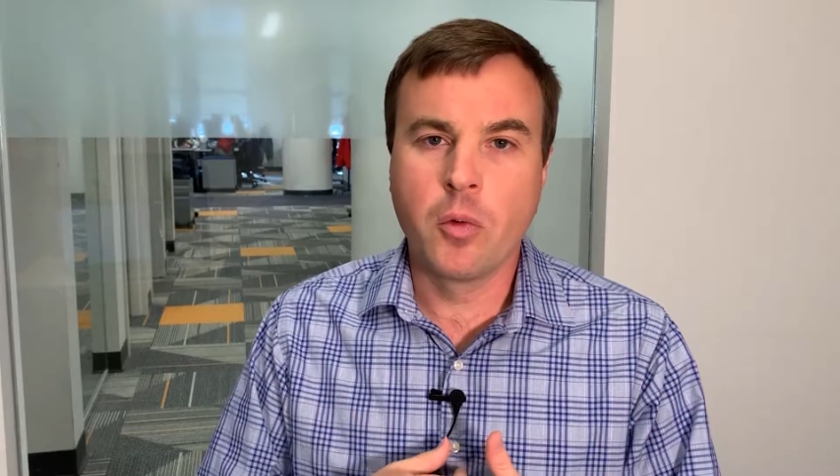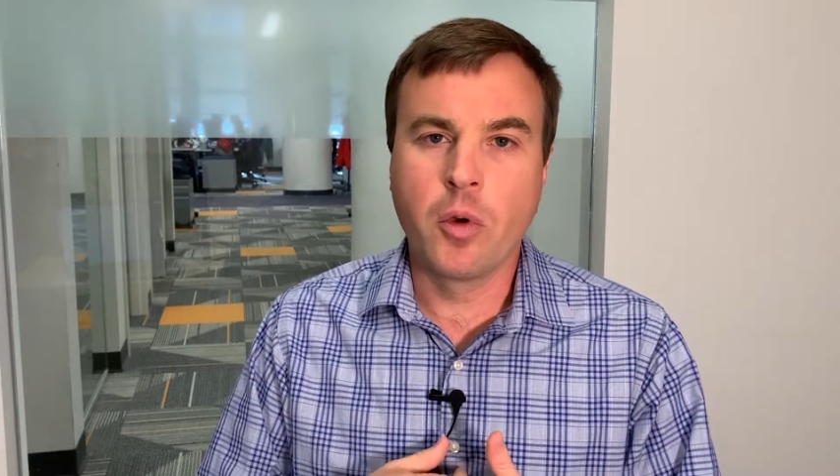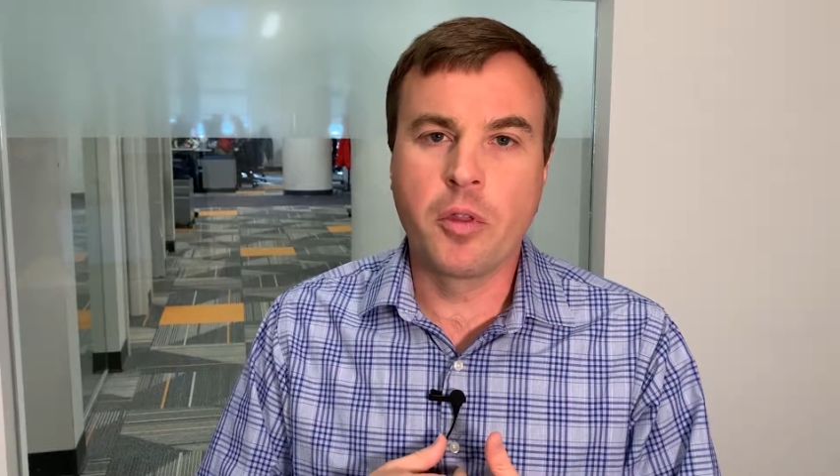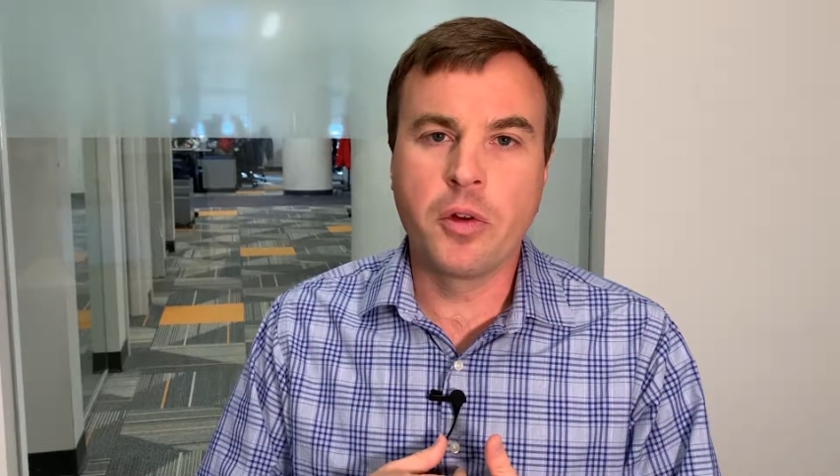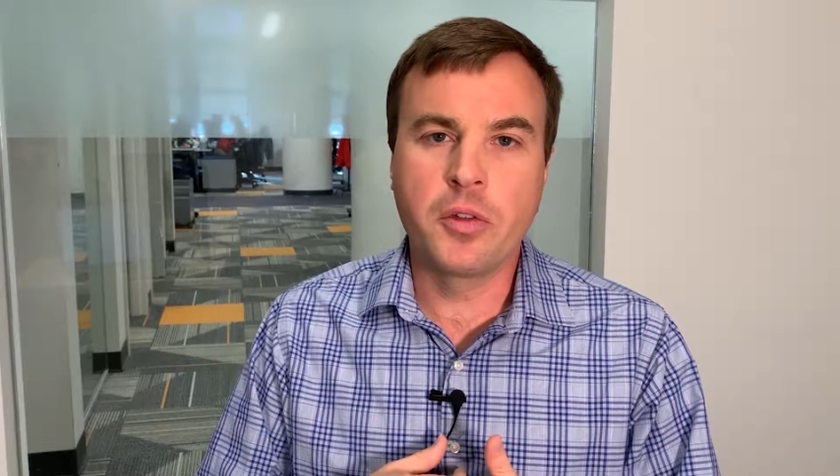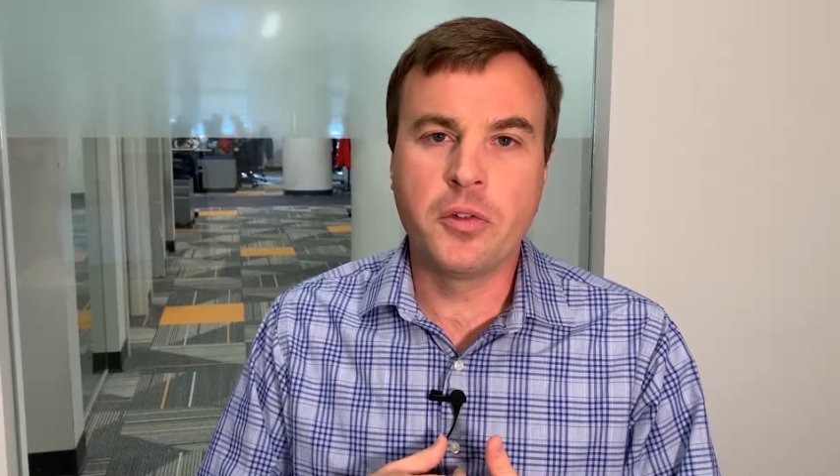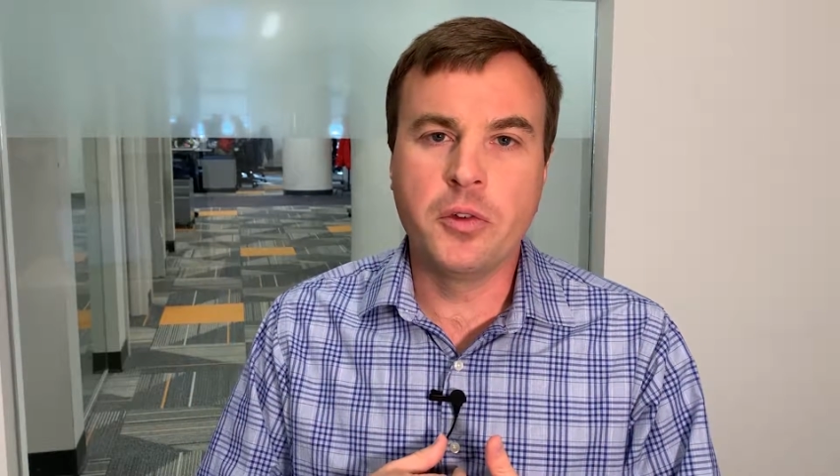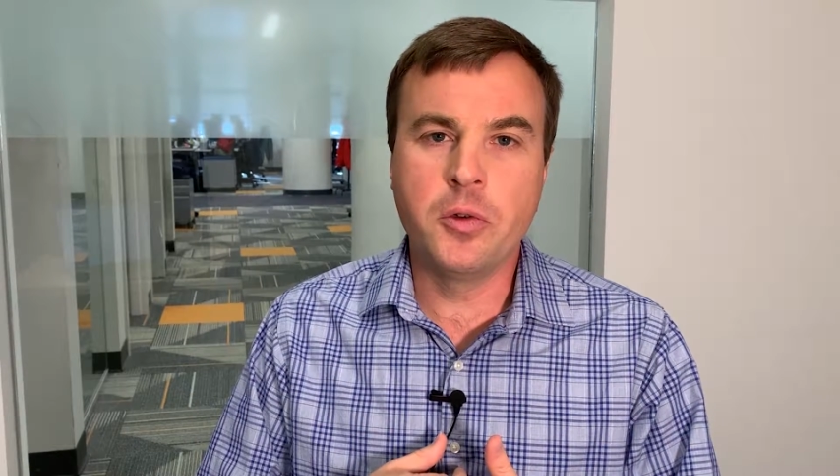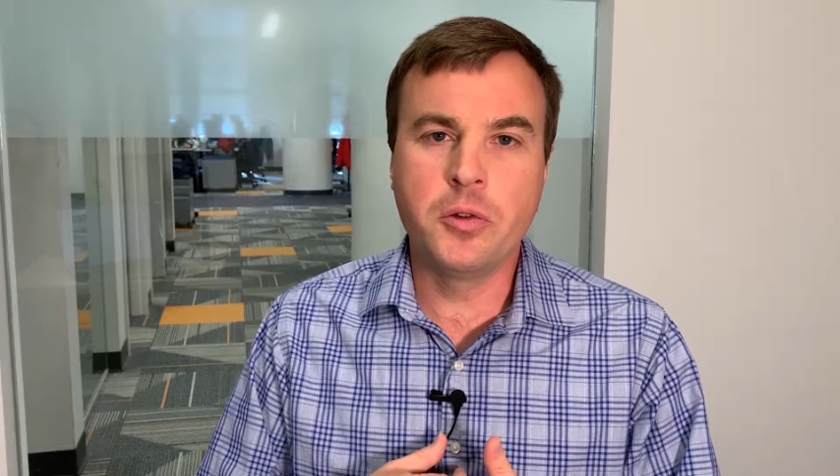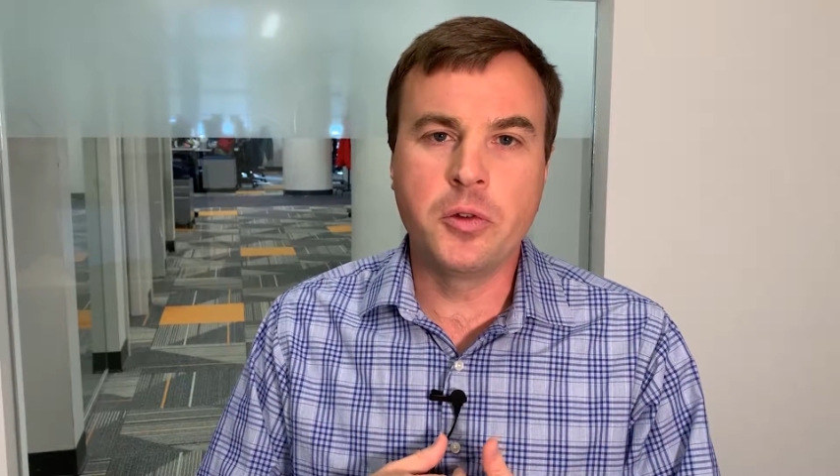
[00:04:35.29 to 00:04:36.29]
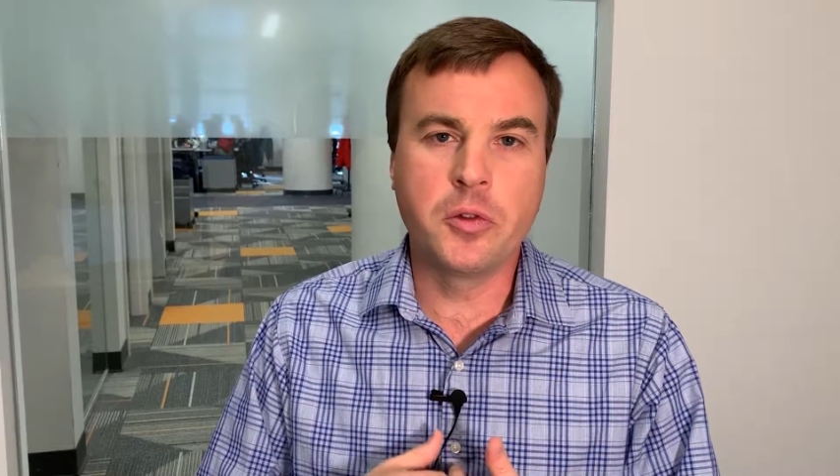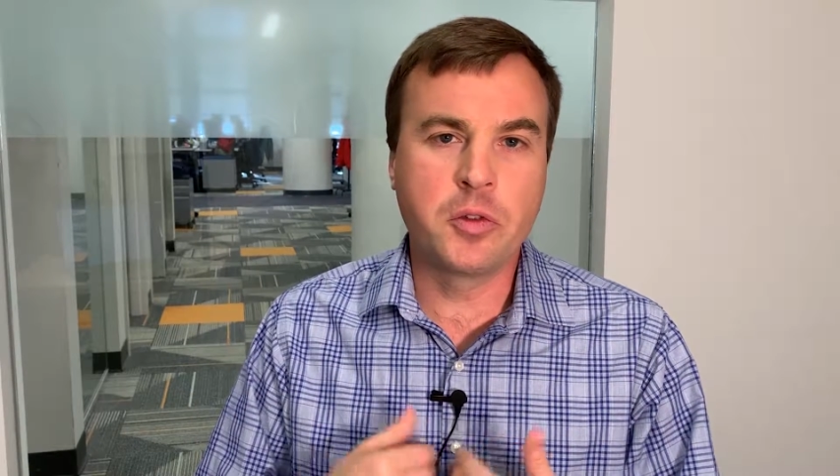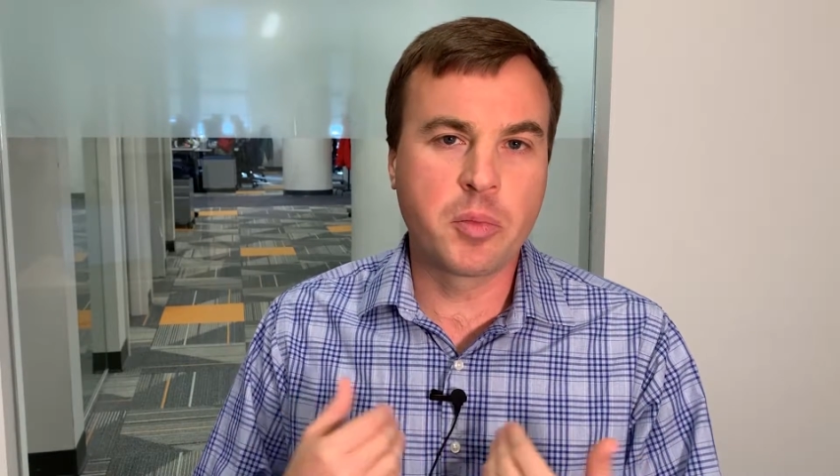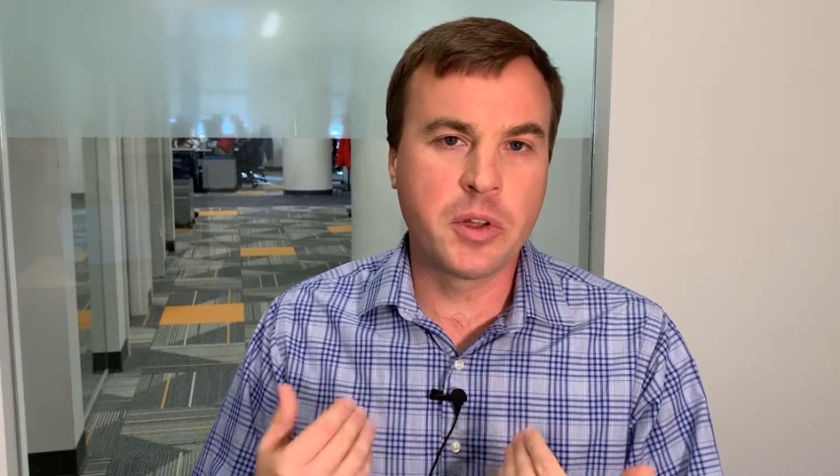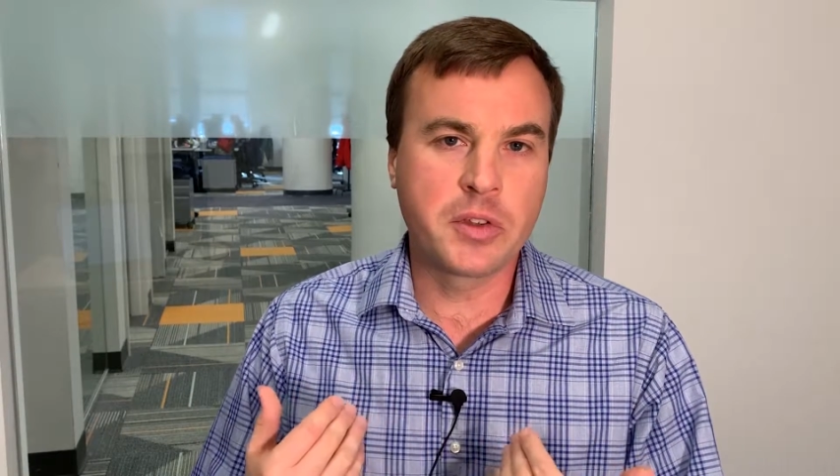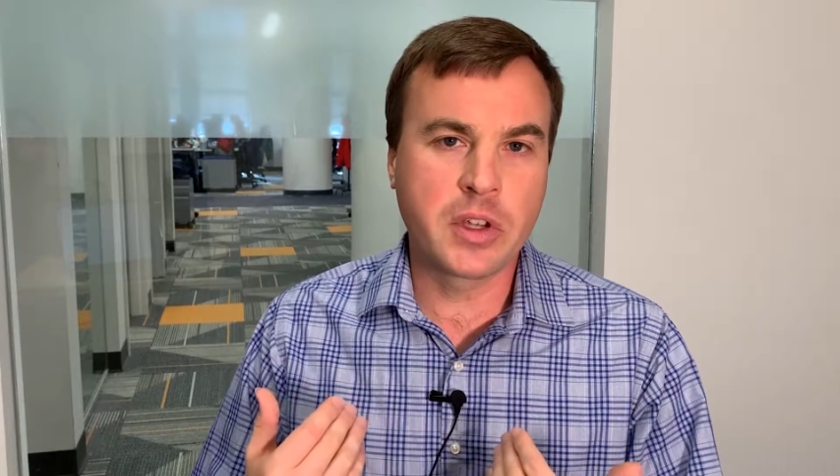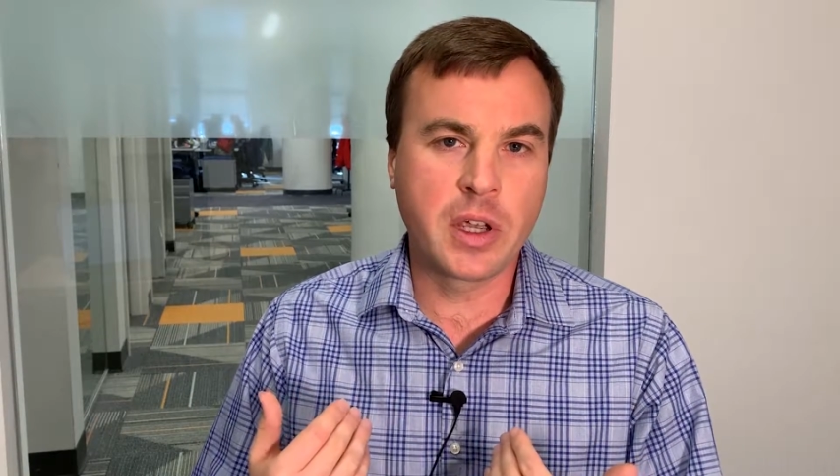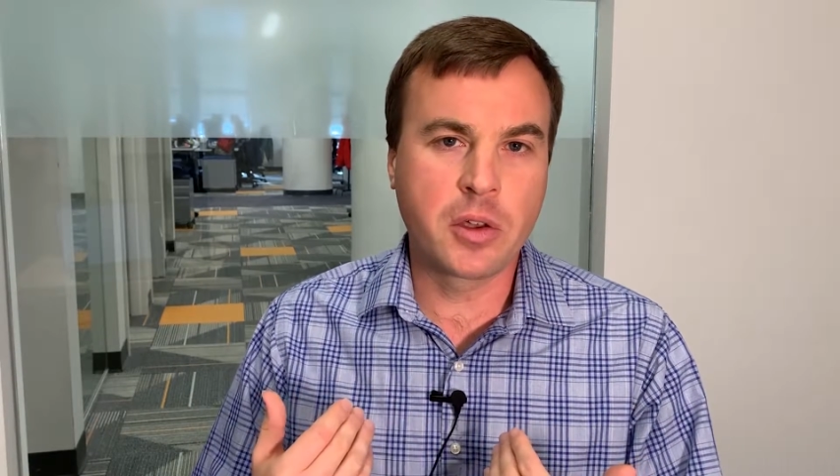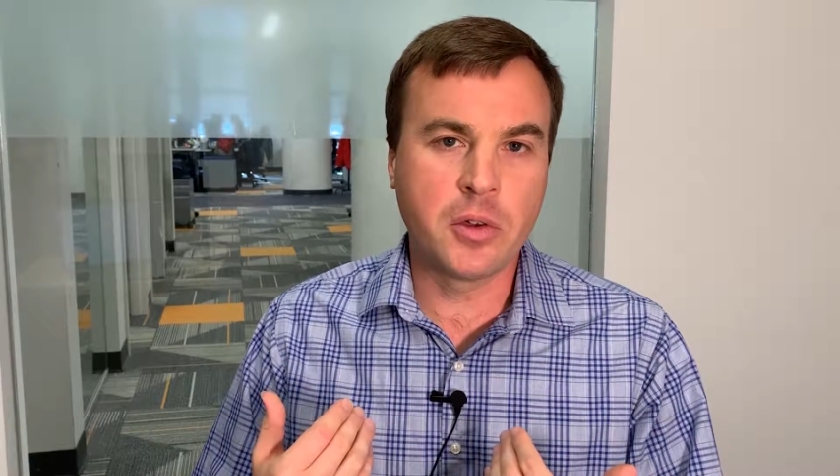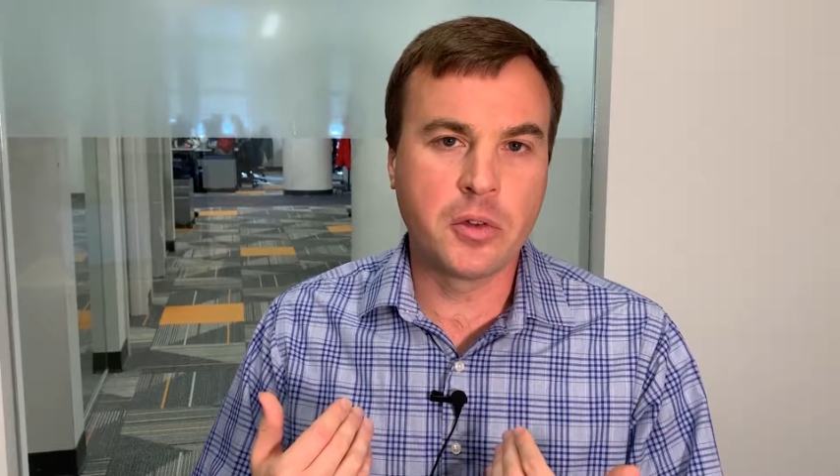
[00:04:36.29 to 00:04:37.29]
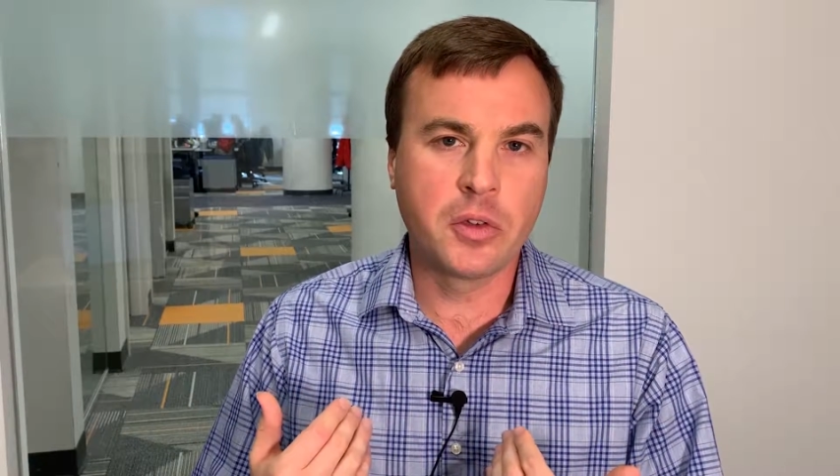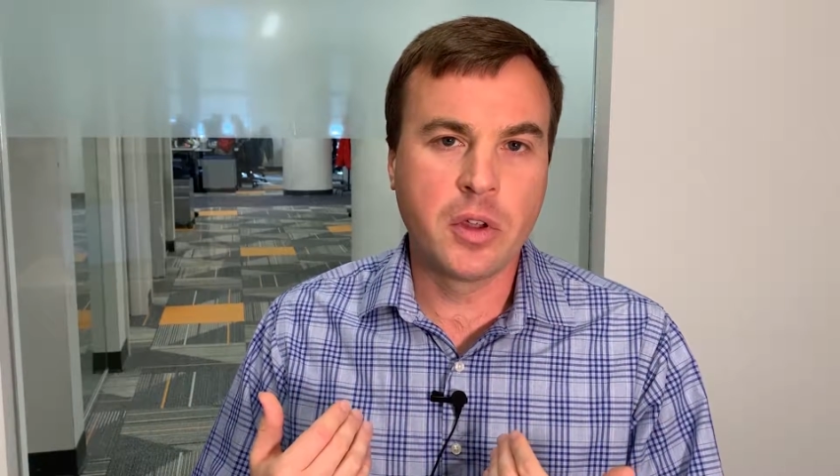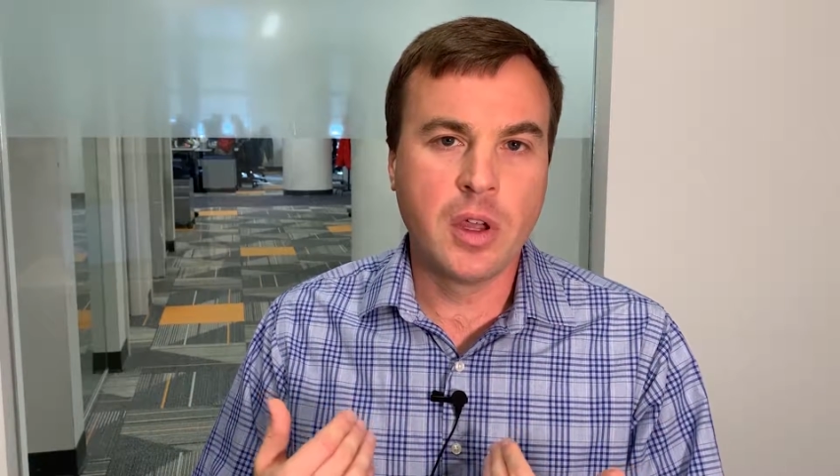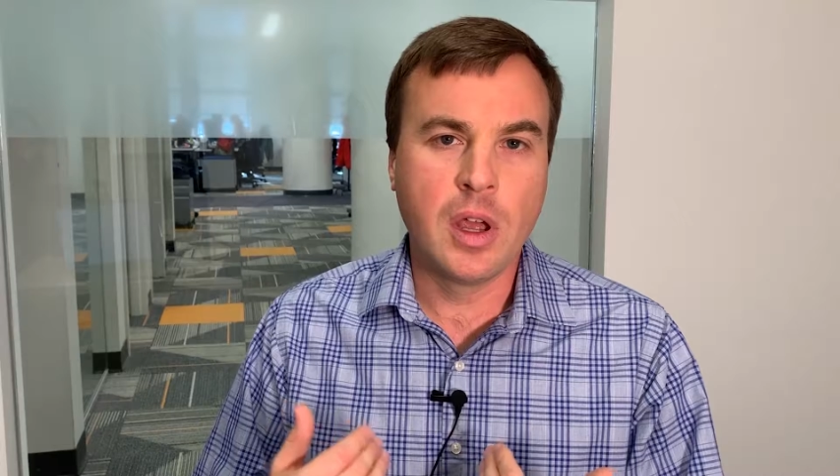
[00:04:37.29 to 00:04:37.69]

whether it's due to sprint cycles,